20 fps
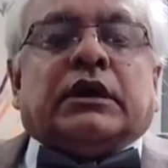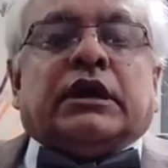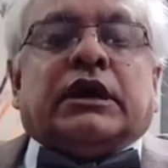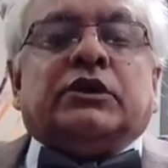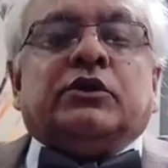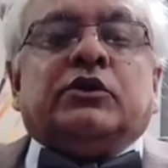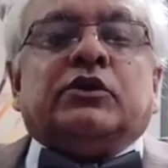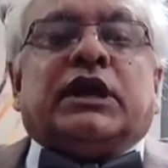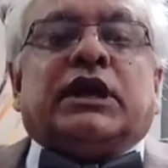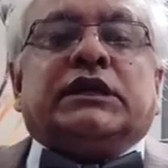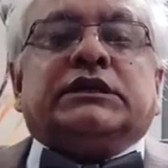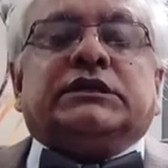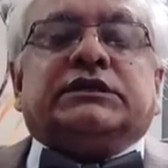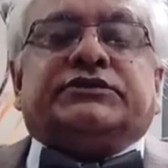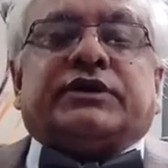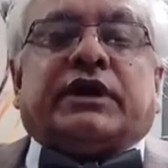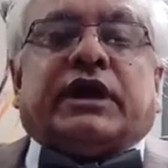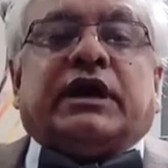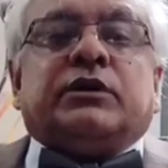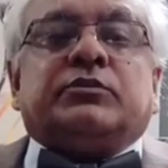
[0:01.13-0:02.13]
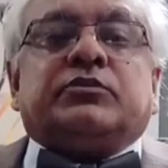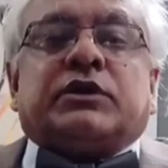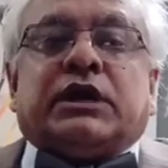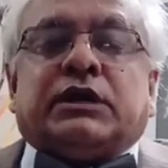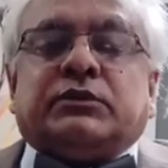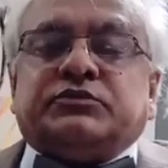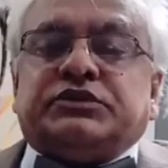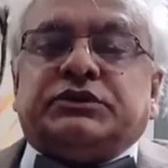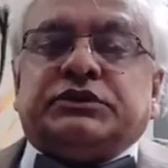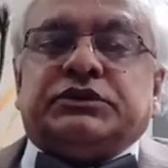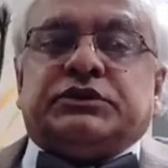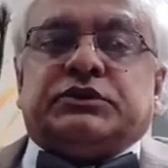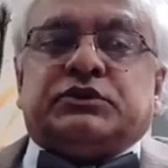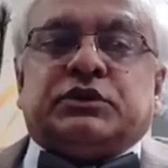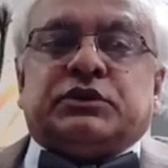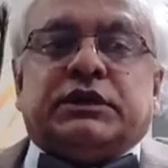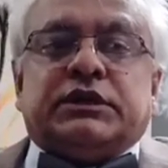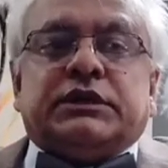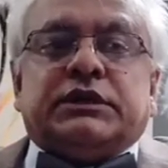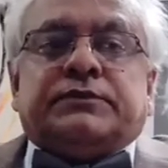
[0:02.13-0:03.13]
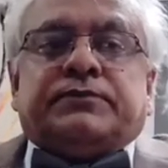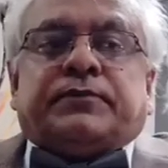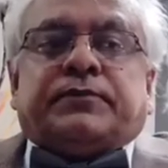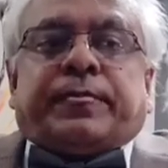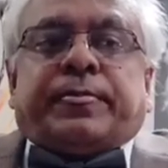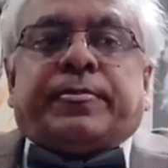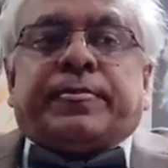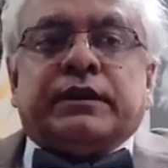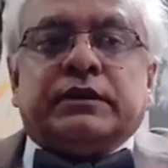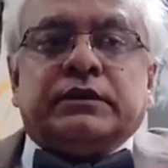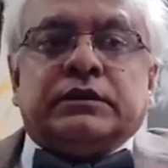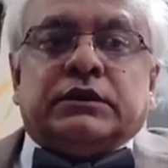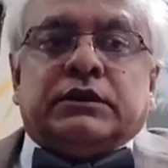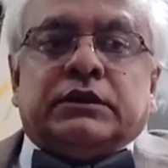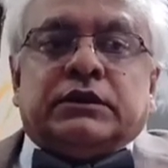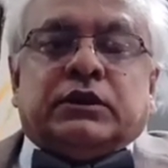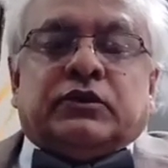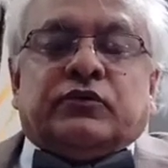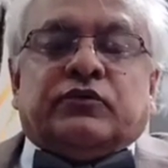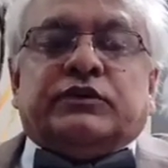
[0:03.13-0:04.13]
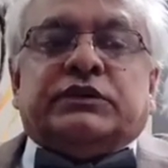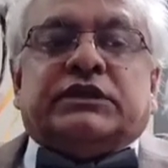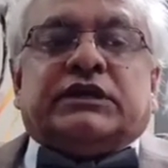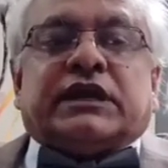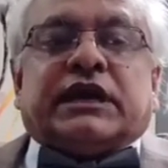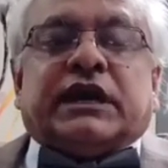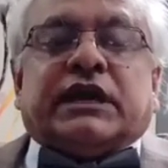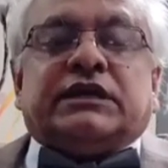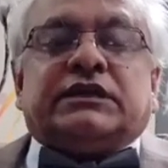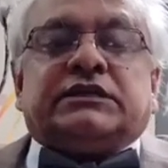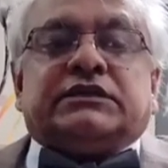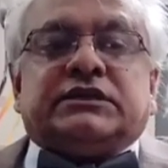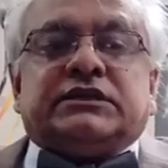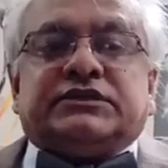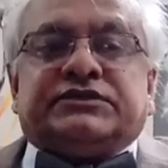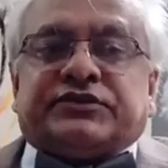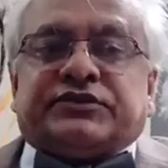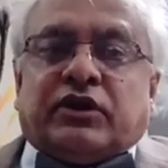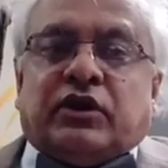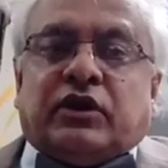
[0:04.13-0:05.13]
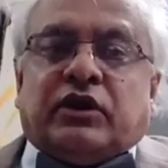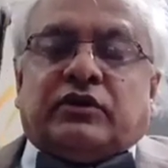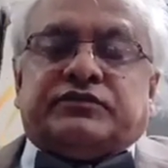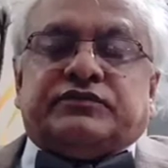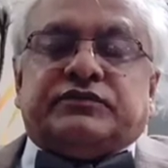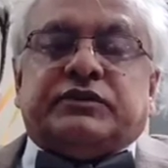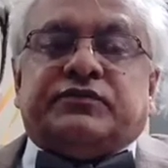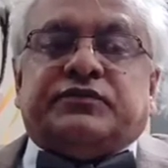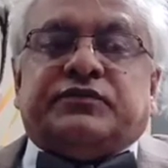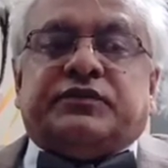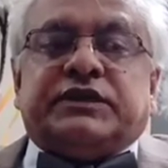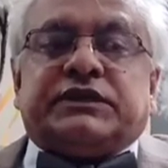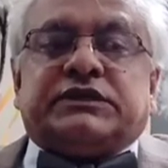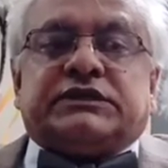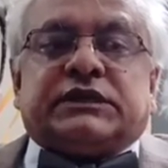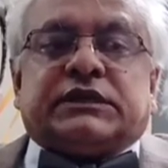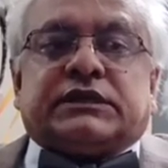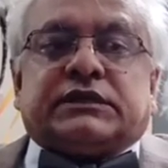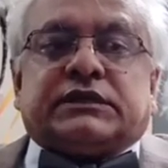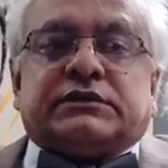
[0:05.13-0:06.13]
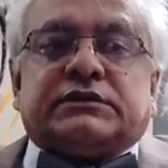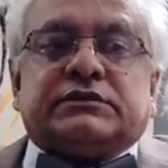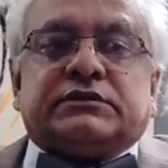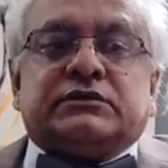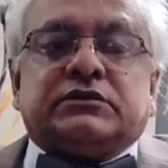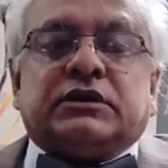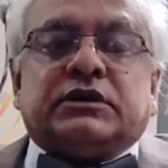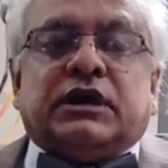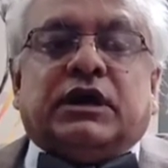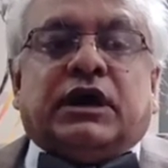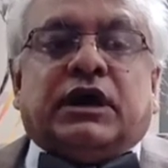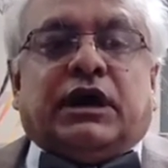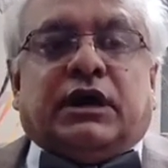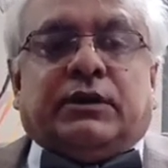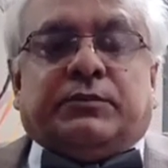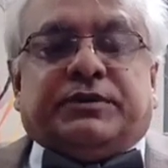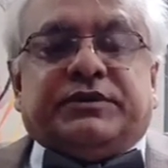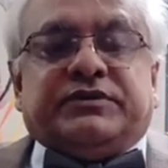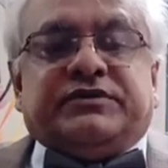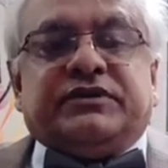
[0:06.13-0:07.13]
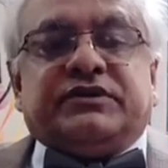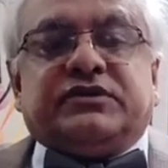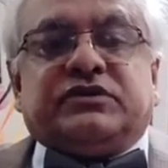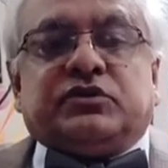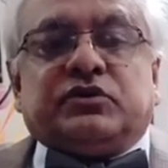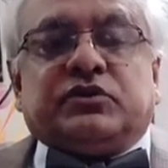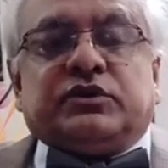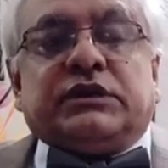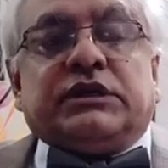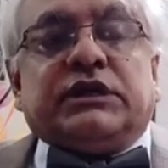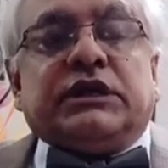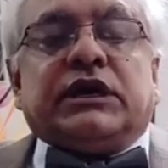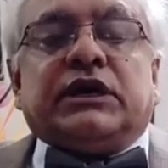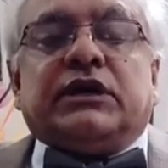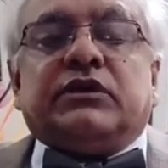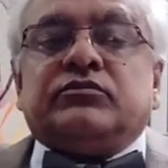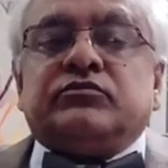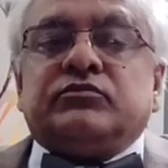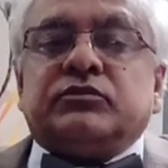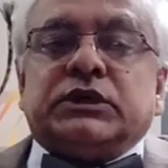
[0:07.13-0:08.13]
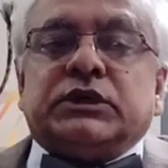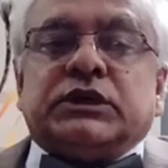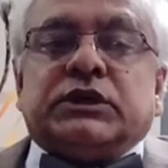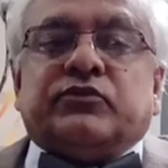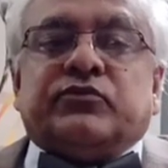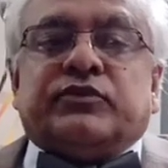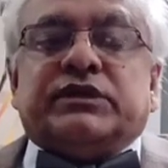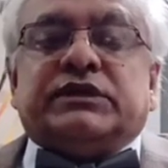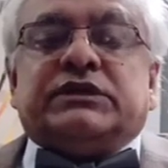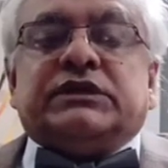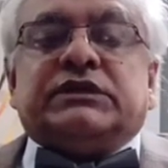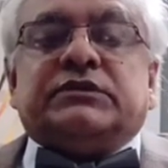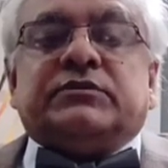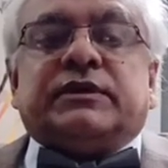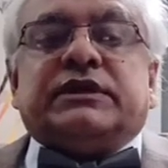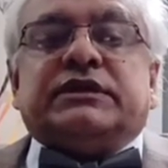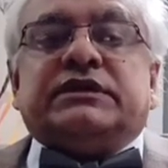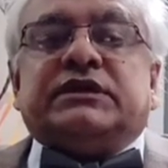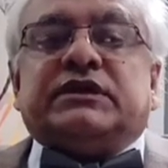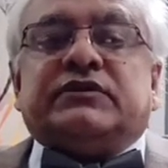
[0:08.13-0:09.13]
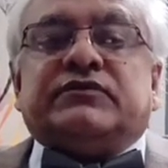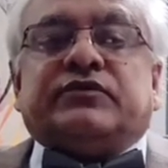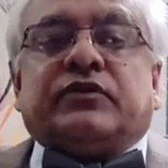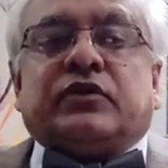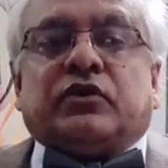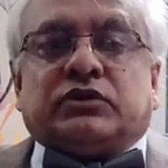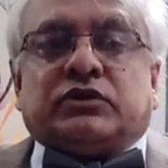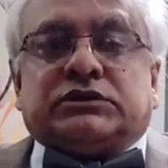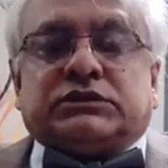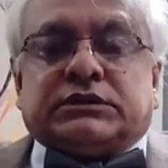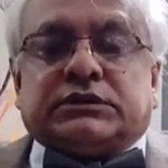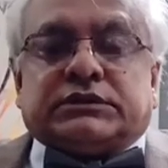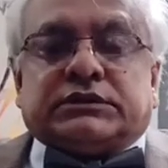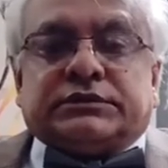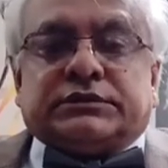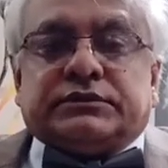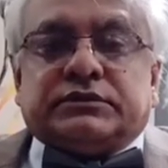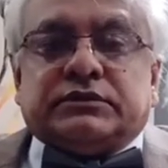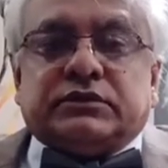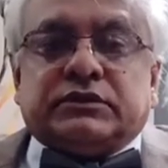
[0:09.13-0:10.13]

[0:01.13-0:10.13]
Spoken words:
Hello, learners. I have come to you today with the characters of the fiction A Passage to India, written by Forster.